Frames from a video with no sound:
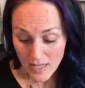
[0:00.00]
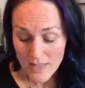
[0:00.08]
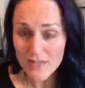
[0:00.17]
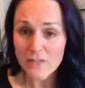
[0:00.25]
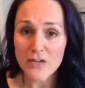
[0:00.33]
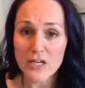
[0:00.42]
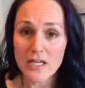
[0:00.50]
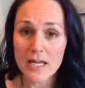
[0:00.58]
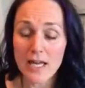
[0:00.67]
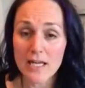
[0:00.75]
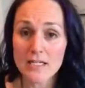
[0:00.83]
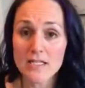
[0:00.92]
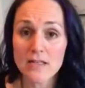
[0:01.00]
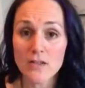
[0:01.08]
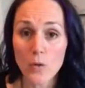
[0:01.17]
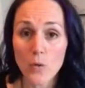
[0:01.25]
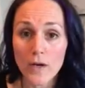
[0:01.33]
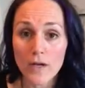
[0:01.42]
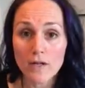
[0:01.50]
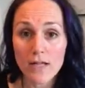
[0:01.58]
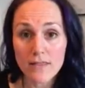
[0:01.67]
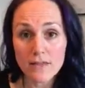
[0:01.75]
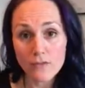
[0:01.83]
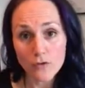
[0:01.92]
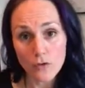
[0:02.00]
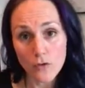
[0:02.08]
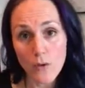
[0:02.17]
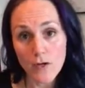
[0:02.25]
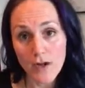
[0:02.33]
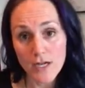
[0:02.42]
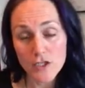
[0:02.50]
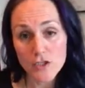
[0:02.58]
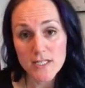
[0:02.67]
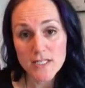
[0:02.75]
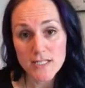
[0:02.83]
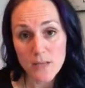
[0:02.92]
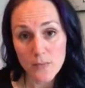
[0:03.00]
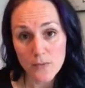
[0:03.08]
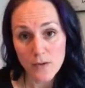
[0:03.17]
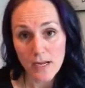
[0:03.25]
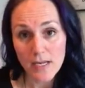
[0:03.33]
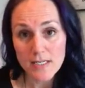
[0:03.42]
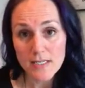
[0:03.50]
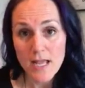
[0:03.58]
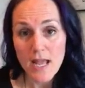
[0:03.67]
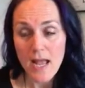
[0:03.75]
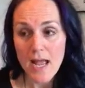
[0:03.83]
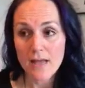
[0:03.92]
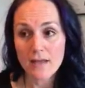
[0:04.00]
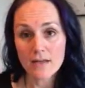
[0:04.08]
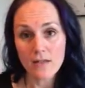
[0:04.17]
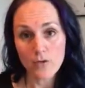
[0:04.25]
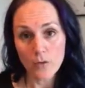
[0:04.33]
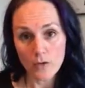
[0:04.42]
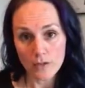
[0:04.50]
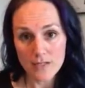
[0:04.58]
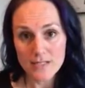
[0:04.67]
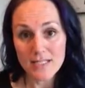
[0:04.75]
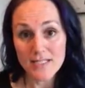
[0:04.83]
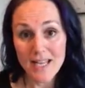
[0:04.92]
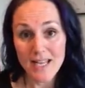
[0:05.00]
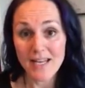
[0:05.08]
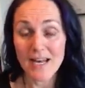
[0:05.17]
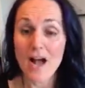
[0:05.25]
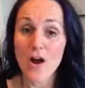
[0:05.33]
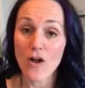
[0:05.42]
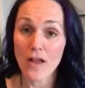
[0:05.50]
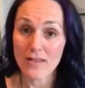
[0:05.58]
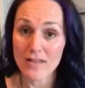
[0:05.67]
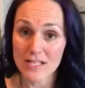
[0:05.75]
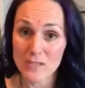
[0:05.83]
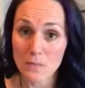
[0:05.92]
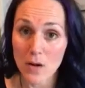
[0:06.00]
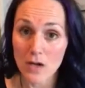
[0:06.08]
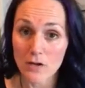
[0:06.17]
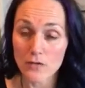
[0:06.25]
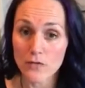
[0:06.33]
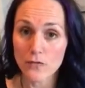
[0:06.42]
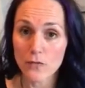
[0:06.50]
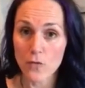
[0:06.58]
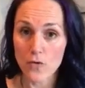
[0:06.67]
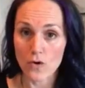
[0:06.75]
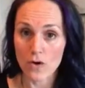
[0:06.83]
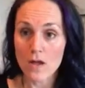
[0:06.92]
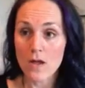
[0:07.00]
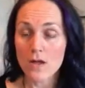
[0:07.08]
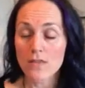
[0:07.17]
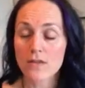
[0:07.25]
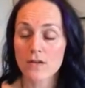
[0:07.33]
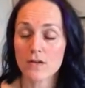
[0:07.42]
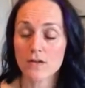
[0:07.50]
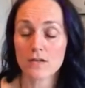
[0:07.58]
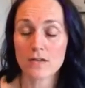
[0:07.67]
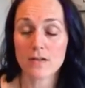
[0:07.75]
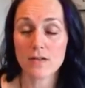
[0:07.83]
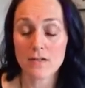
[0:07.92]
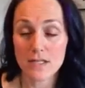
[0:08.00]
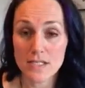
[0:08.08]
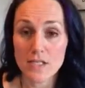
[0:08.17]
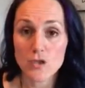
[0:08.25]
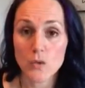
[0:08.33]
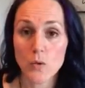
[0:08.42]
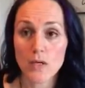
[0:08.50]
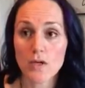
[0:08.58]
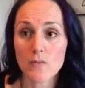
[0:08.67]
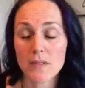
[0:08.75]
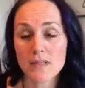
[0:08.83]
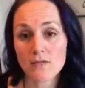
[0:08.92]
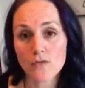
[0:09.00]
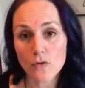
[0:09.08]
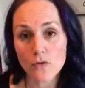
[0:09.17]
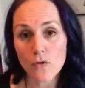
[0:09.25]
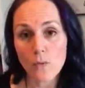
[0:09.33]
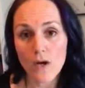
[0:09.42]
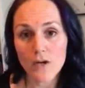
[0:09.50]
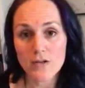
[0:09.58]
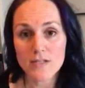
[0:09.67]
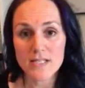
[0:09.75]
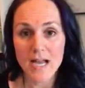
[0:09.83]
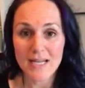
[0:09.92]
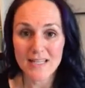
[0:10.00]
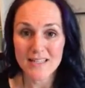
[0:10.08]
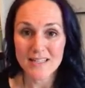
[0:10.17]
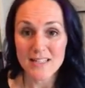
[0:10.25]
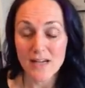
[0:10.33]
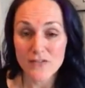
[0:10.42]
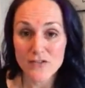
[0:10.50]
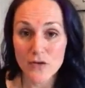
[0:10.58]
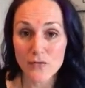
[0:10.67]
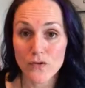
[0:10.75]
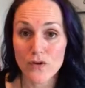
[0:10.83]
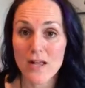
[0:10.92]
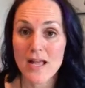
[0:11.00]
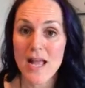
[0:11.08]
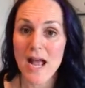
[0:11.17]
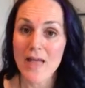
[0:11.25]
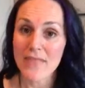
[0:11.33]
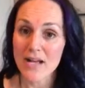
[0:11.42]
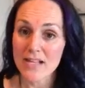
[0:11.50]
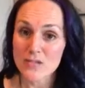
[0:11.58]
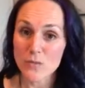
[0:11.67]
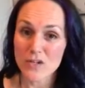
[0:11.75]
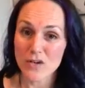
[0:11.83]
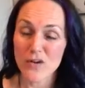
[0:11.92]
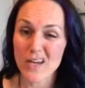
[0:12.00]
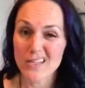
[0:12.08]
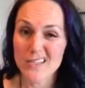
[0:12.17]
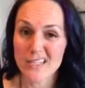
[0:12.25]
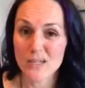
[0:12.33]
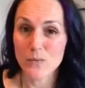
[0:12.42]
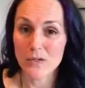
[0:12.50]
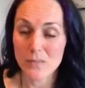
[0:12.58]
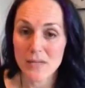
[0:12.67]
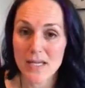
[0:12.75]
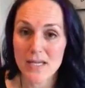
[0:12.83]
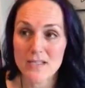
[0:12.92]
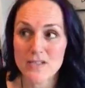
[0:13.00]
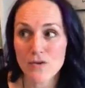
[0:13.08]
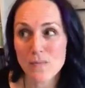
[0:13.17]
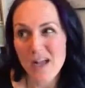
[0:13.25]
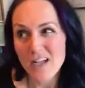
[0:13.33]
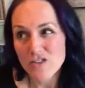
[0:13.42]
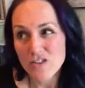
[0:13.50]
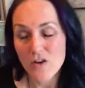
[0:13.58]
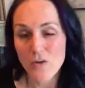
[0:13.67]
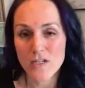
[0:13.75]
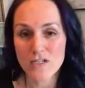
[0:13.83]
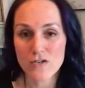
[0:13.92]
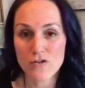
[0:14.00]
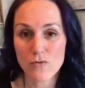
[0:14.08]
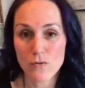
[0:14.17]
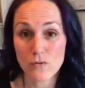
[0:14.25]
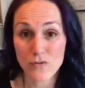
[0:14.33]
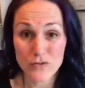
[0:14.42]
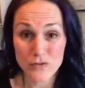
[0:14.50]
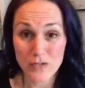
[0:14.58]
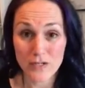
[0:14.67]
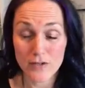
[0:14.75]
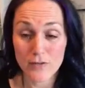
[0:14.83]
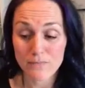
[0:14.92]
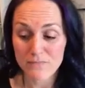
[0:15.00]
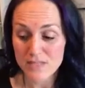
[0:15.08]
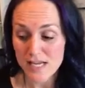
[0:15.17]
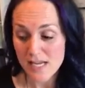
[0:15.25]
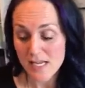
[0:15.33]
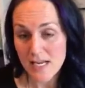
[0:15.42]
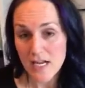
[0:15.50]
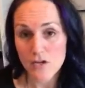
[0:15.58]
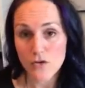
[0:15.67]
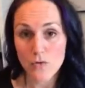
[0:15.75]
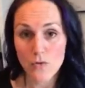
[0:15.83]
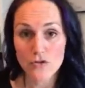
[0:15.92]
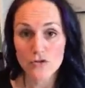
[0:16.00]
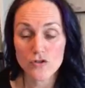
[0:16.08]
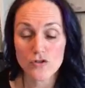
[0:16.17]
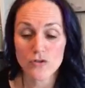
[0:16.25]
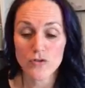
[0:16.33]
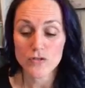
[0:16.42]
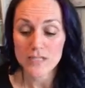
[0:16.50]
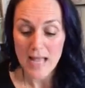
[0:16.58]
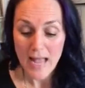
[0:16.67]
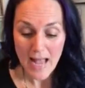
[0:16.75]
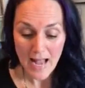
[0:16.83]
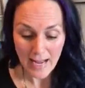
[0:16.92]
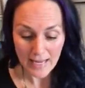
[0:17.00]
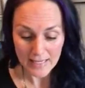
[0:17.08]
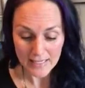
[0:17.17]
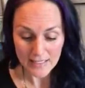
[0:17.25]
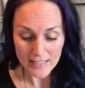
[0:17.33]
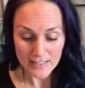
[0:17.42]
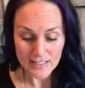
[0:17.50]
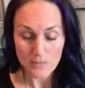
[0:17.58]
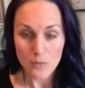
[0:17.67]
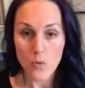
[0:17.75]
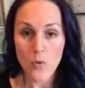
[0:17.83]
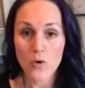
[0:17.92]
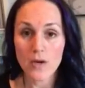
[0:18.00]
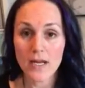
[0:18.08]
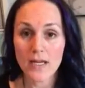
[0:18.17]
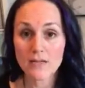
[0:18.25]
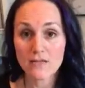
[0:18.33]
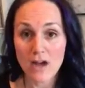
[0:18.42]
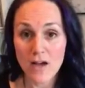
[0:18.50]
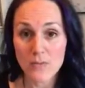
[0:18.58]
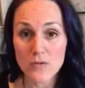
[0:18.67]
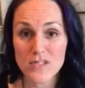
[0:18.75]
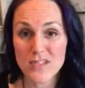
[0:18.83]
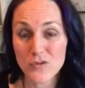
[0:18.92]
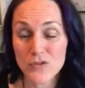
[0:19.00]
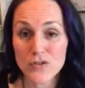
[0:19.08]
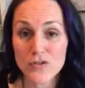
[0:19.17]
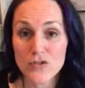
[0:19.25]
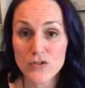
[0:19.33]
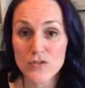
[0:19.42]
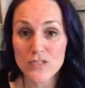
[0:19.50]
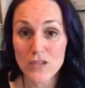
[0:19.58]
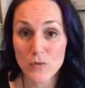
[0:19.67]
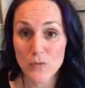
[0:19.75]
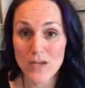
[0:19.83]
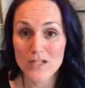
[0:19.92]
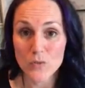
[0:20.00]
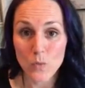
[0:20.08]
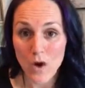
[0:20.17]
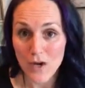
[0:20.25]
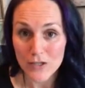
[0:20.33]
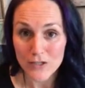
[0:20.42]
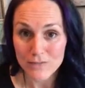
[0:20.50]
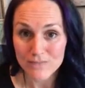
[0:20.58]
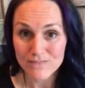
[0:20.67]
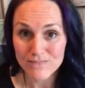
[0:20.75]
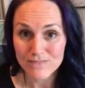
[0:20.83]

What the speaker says: at the very end, the oil and the floral water actually separate, and the oil is then taken out, and that's bottled for the essential oil. But the floral water is kind of the leftover, and that's what grade D would be. So imagine going to your refrigerator, taking out your orange juice, and pouring 5% orange juice and the rest water.